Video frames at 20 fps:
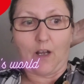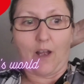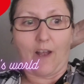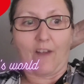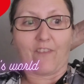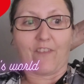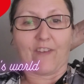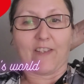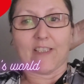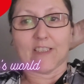I
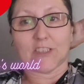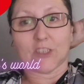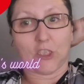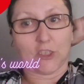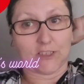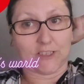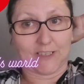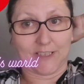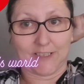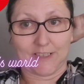think it's
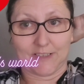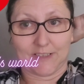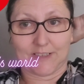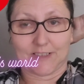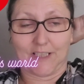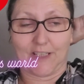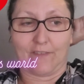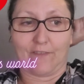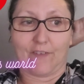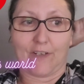because I didn't
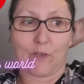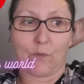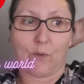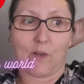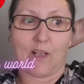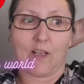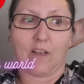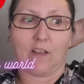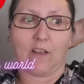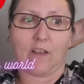sleep very
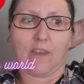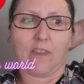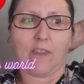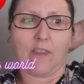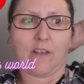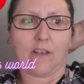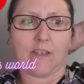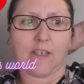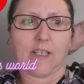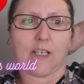well in
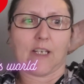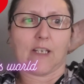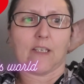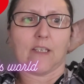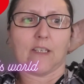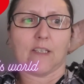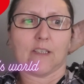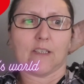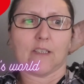the night,